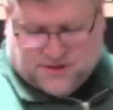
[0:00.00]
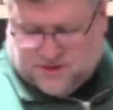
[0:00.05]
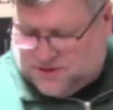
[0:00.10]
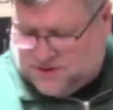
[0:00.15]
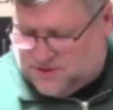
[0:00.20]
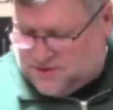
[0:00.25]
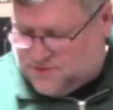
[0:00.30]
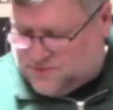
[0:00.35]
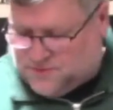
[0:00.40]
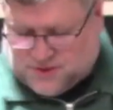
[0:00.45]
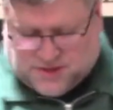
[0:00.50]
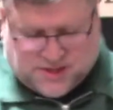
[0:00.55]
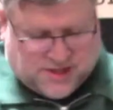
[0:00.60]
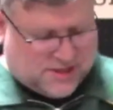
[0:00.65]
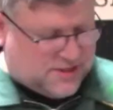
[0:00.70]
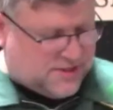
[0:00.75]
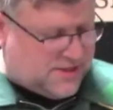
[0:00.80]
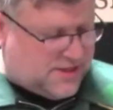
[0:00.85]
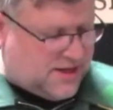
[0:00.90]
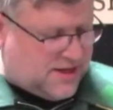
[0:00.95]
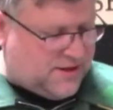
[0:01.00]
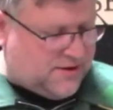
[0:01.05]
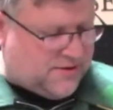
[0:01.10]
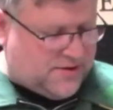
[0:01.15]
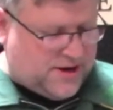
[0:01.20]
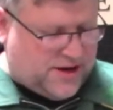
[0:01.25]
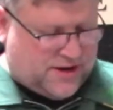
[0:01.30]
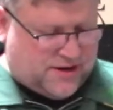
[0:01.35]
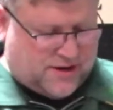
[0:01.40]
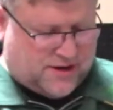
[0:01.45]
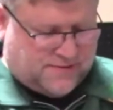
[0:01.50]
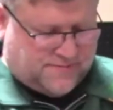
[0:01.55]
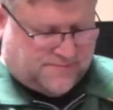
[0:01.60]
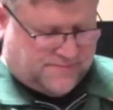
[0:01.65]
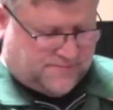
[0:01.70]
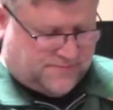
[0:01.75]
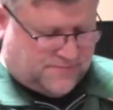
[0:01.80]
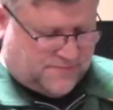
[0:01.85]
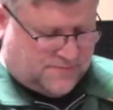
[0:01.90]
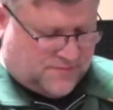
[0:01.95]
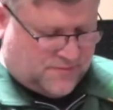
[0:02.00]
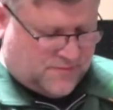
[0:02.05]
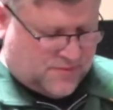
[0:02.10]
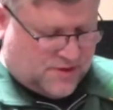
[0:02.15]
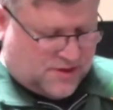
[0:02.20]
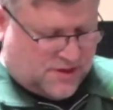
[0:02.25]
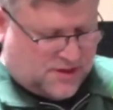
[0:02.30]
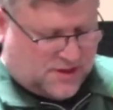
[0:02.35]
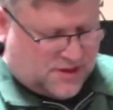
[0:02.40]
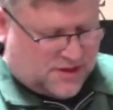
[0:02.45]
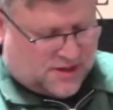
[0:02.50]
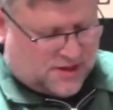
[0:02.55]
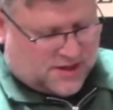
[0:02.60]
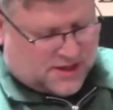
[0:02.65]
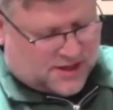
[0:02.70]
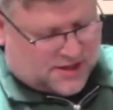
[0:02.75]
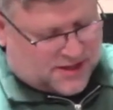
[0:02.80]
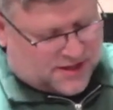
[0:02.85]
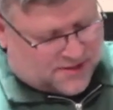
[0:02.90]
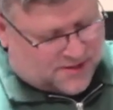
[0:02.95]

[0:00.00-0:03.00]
with accelerator. And then I'm going to